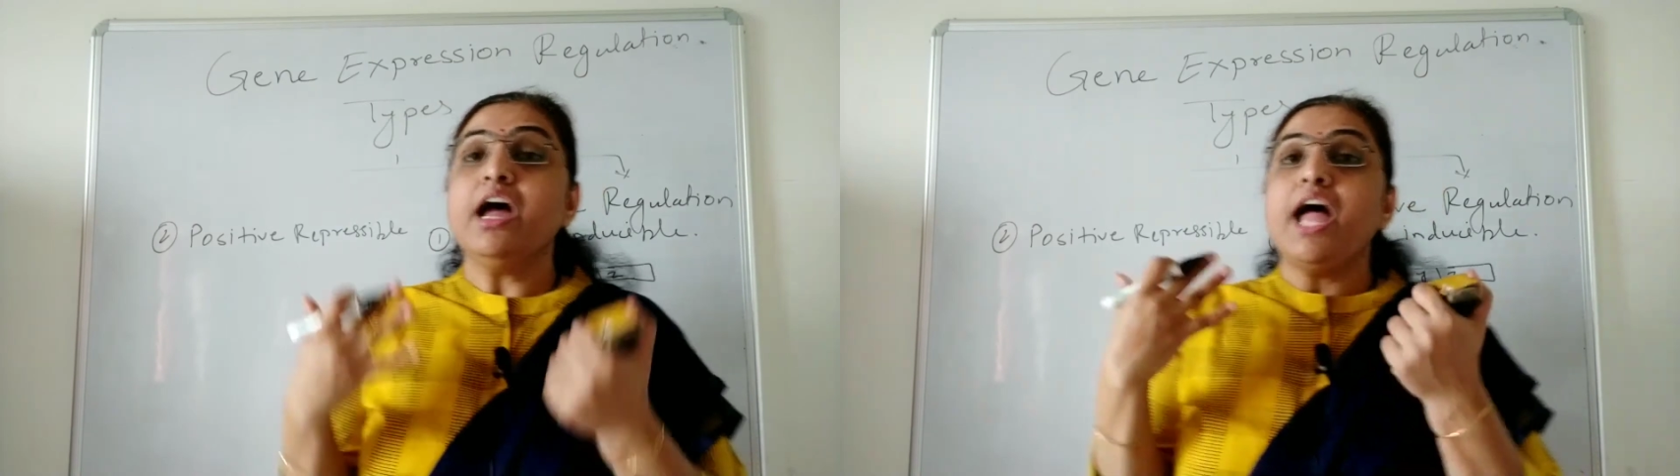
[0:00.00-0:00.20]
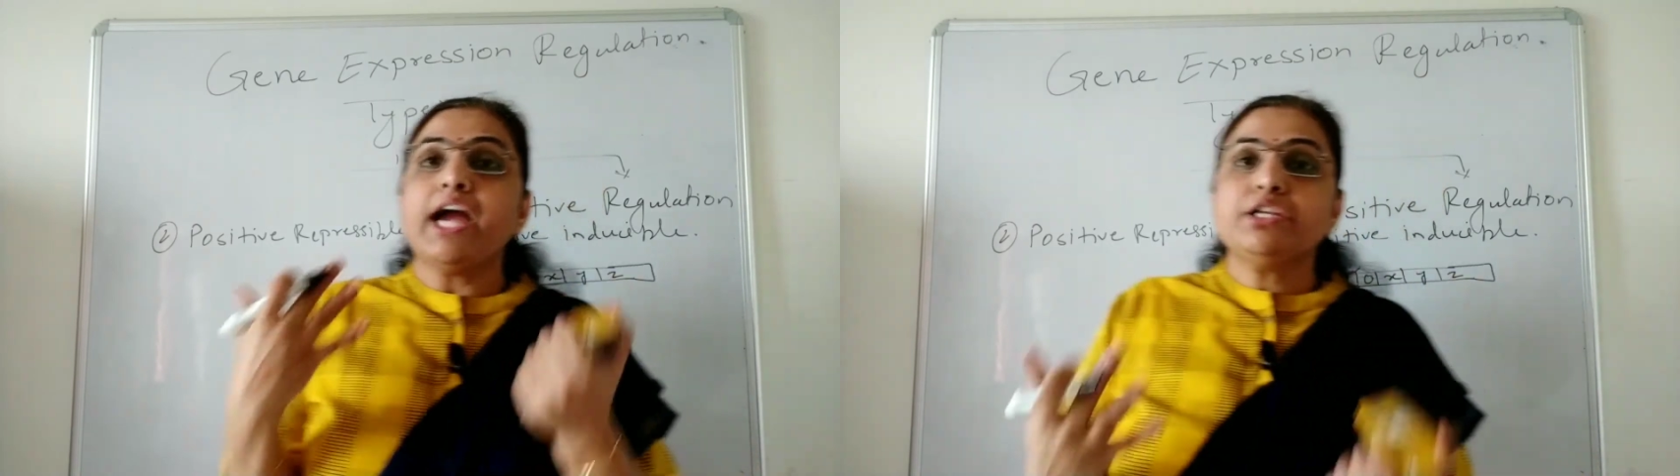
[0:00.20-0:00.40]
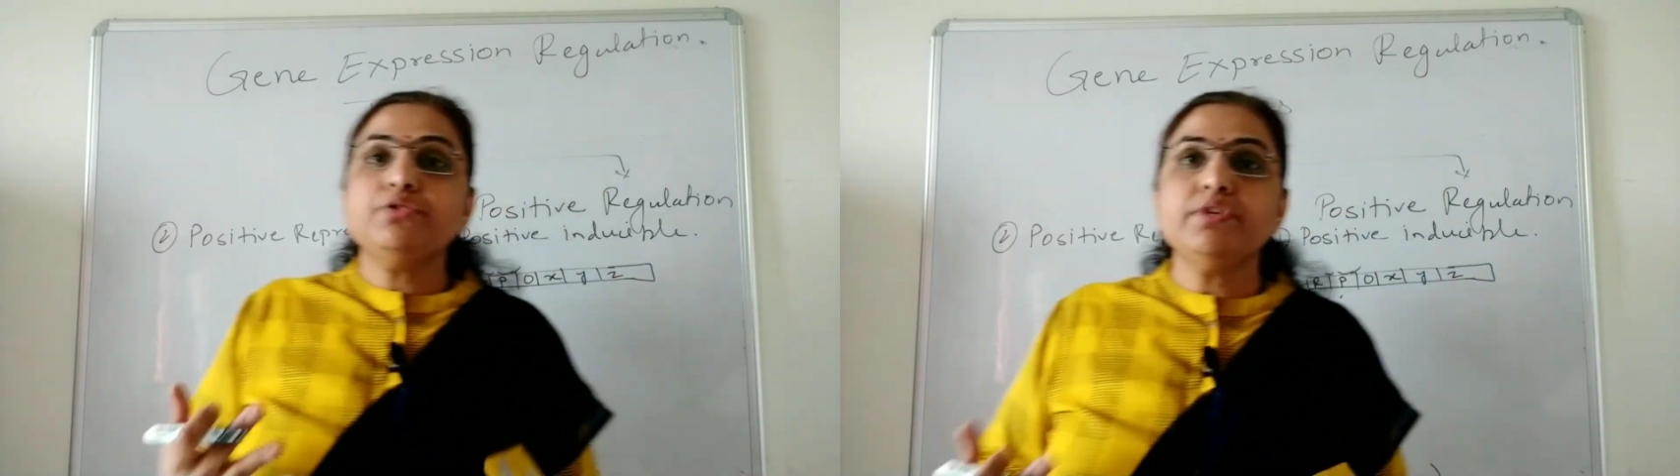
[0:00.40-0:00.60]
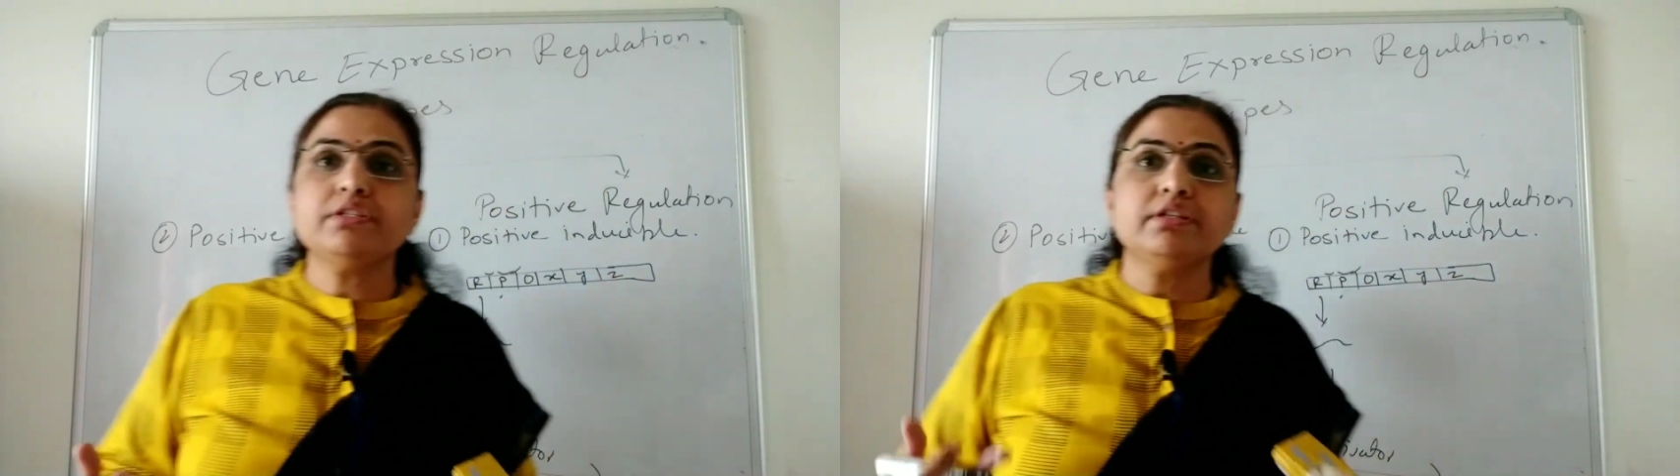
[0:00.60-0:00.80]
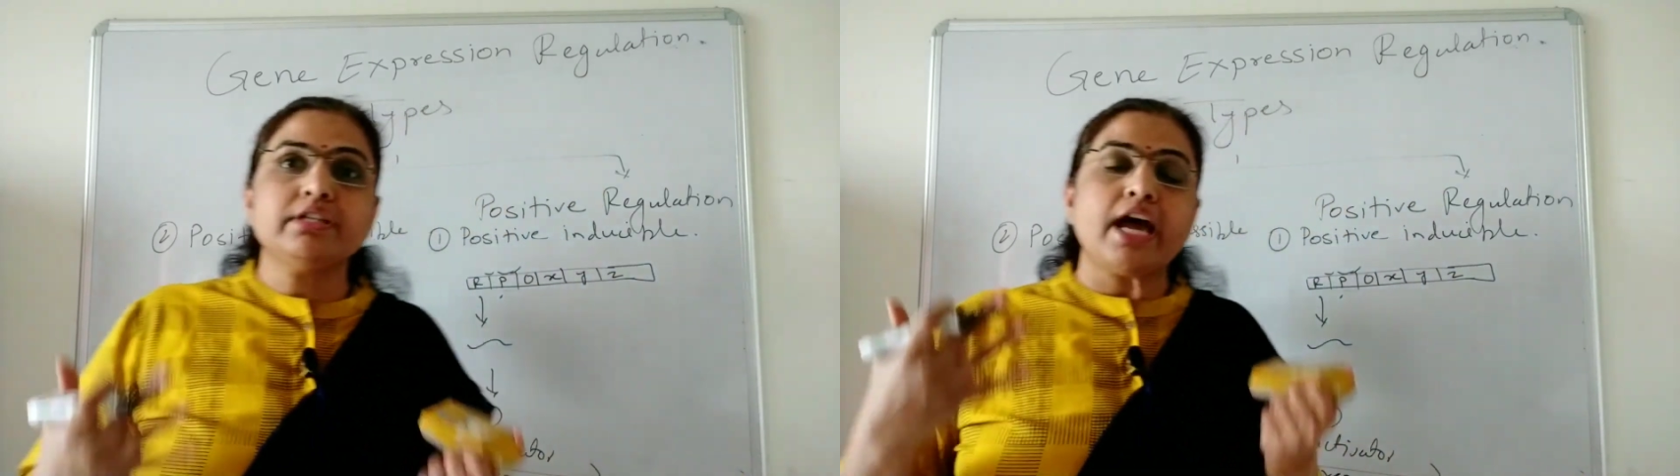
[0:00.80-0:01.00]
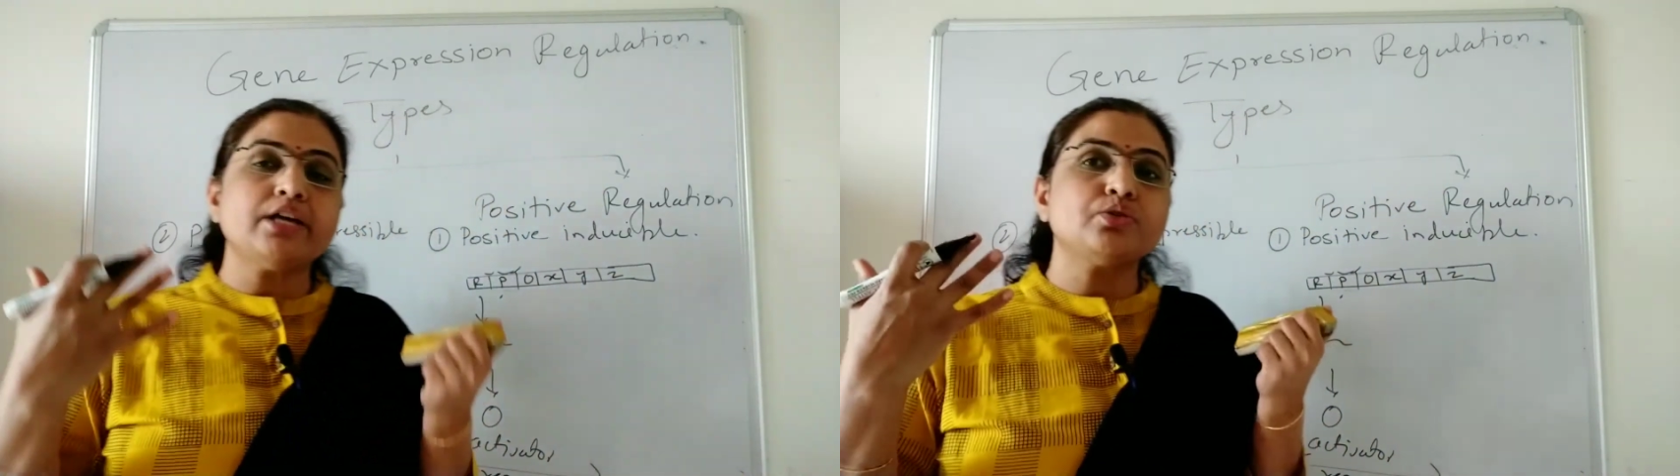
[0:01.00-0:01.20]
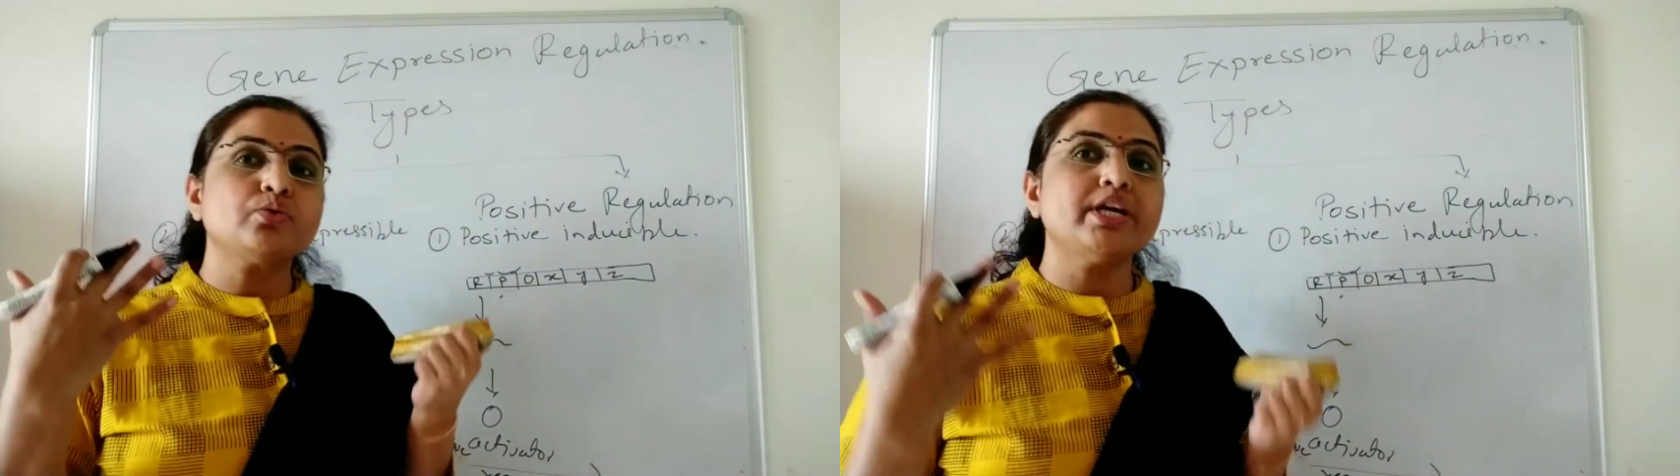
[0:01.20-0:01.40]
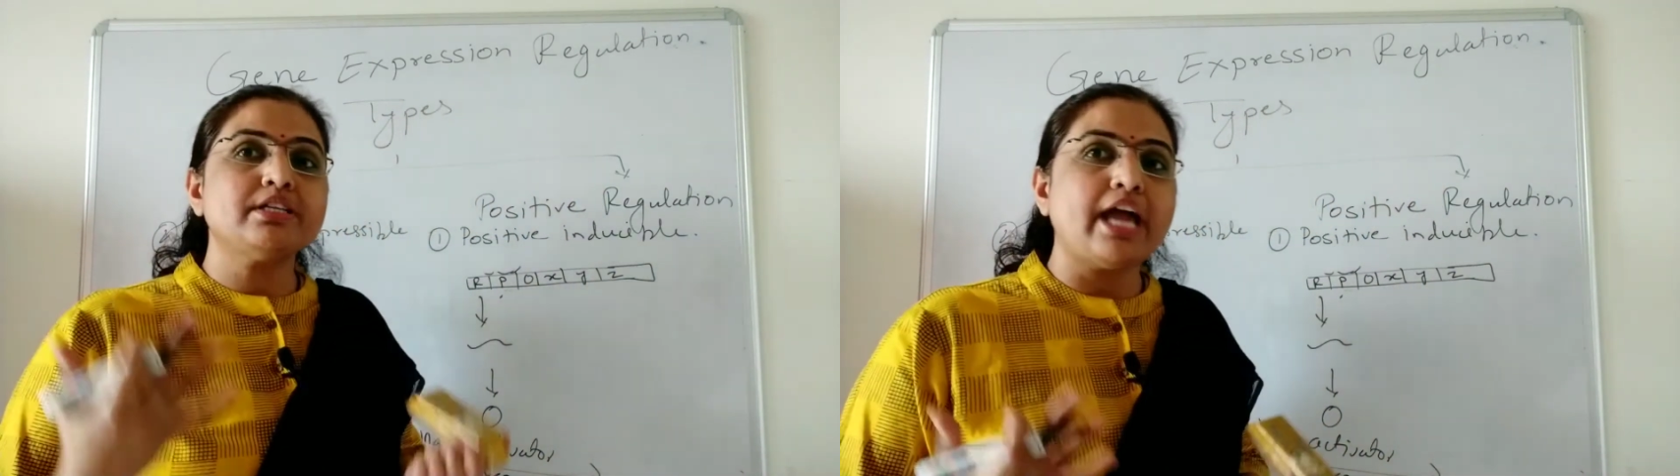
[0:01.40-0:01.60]
Activator, it has to
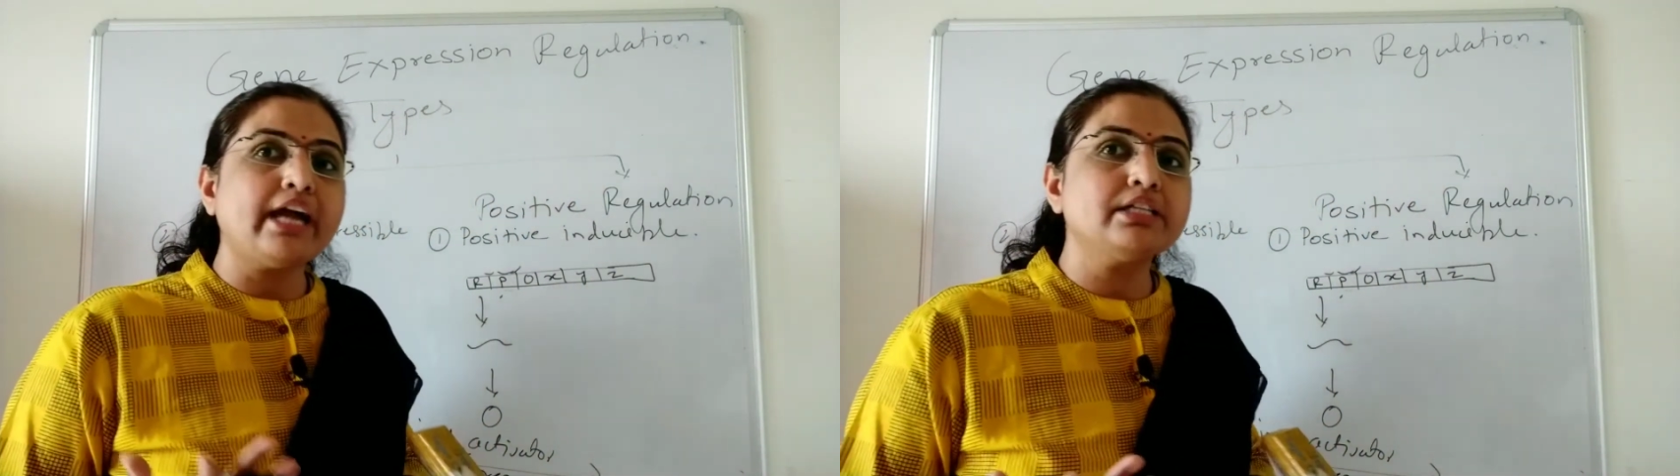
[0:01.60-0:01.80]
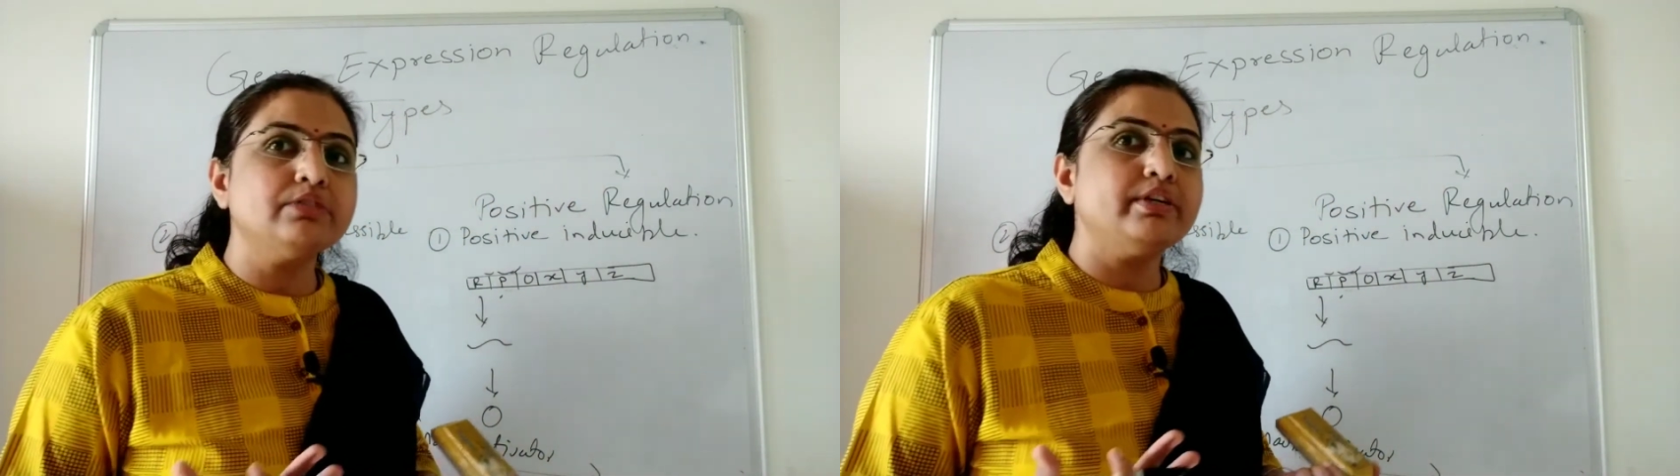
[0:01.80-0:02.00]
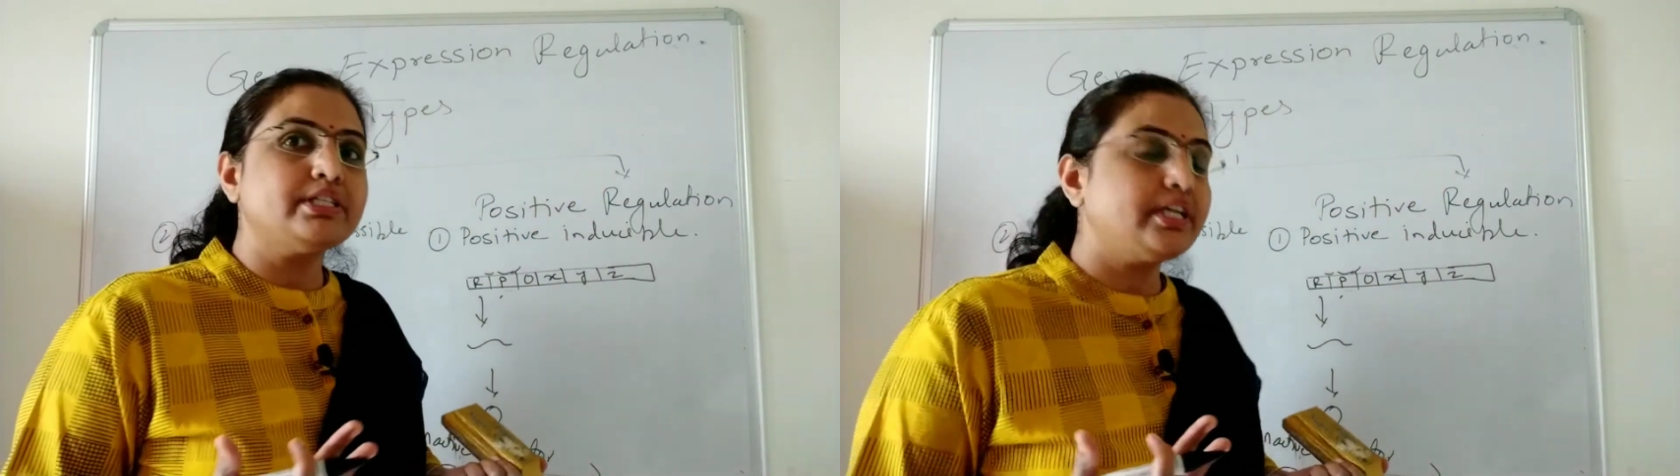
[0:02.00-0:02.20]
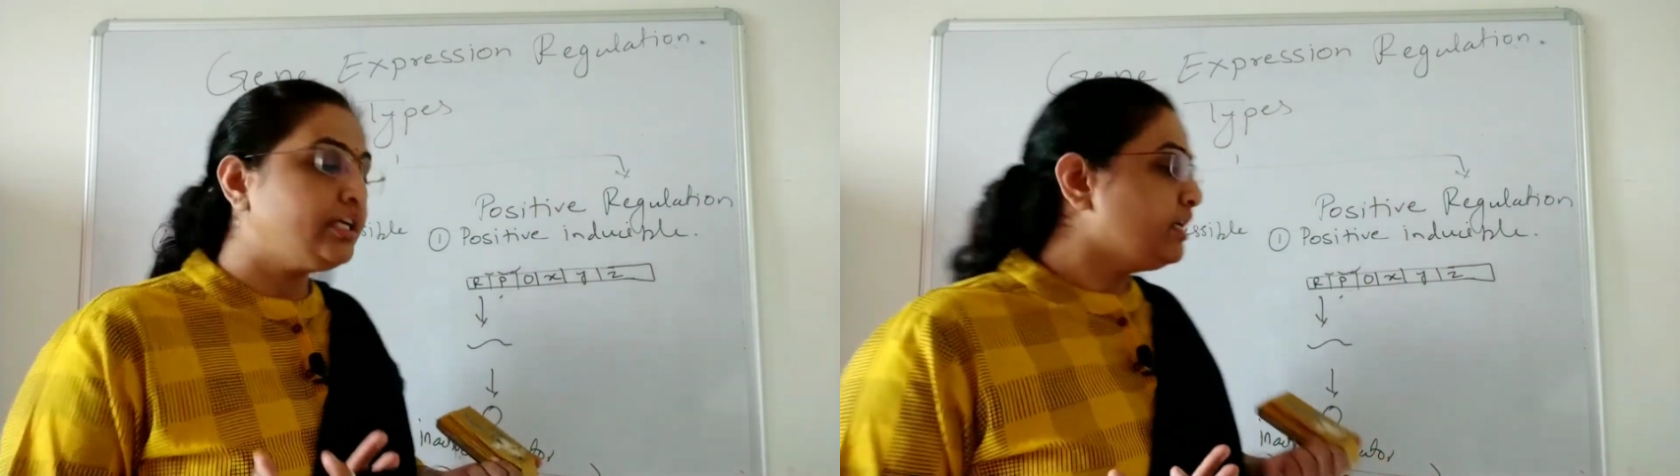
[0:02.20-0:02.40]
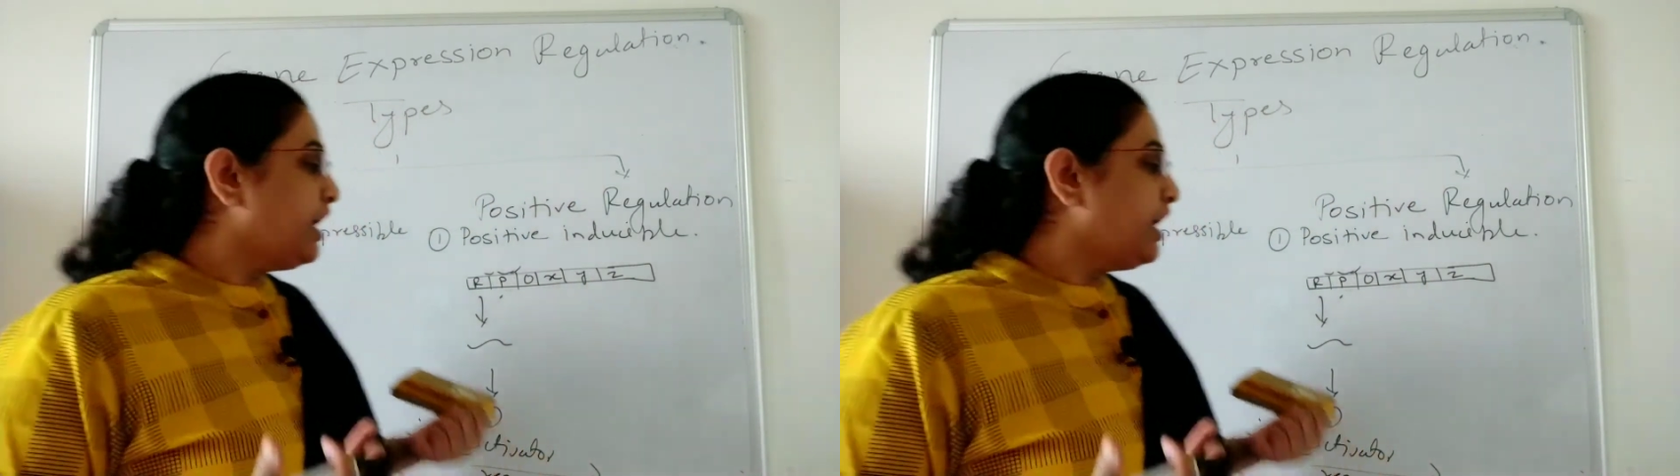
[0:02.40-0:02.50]
get activated,